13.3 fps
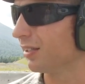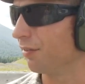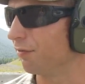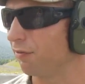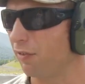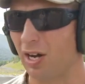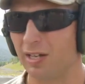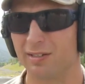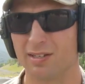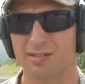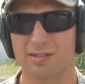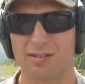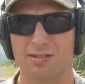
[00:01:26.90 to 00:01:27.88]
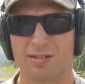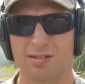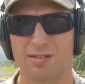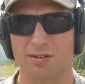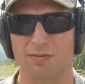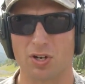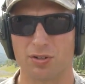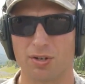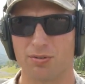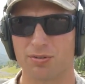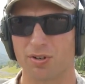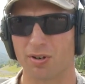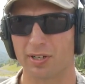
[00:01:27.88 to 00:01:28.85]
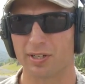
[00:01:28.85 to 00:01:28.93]
and find distances of
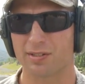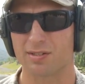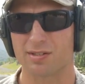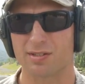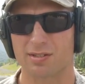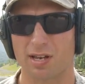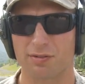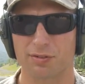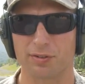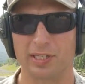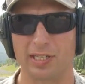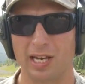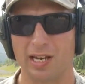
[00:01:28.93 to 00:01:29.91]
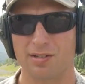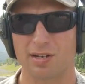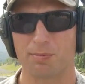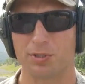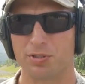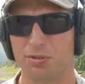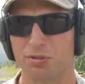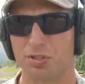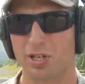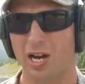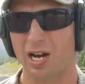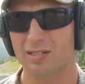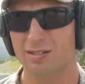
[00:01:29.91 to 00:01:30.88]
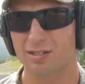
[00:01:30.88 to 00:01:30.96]
unknown targets and successfully engage them with two
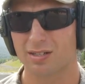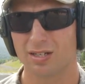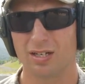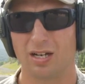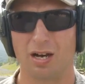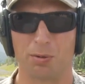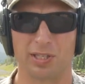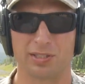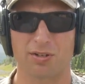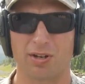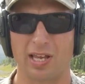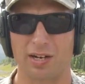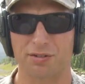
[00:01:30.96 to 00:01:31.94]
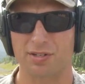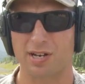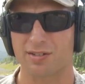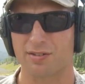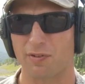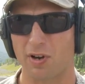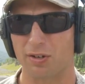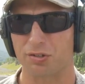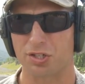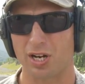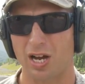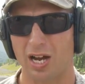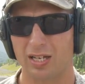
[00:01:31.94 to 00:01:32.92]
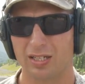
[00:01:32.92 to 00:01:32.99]
shots. Uh, we like to call that exercise the final
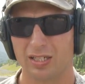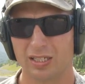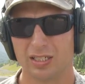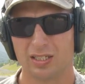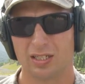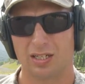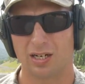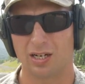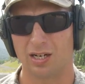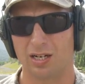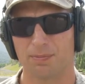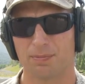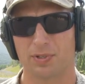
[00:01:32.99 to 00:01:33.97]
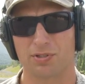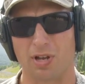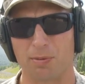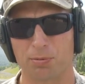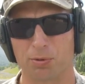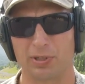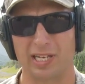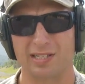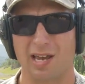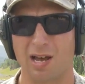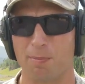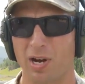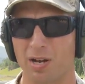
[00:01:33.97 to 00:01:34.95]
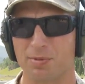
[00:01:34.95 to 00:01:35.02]
shot. Uh, sniper will get
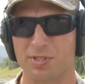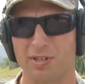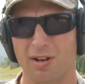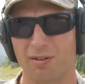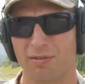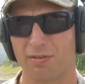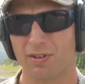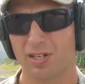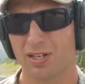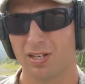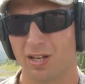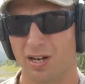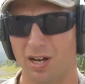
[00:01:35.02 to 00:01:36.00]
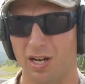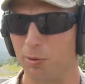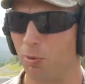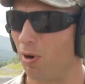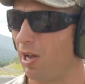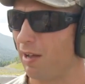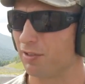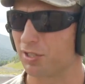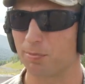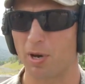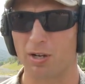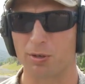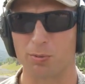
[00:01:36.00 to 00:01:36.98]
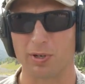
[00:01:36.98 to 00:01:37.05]
down by himself. Uh, he won't have a
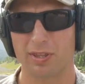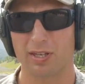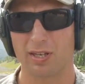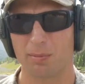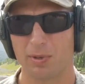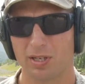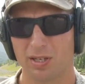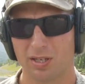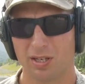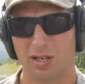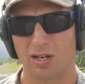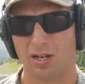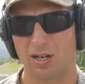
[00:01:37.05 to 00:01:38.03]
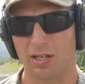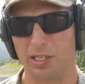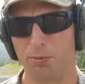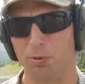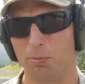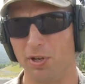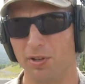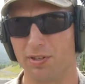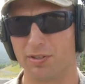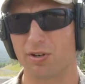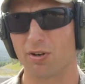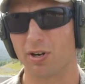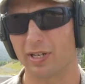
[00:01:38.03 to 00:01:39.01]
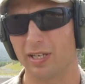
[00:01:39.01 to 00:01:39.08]
spotter with him. Uh, he will mil the
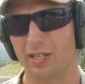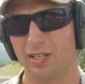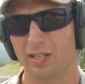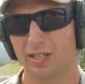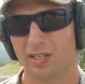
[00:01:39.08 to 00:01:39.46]
target,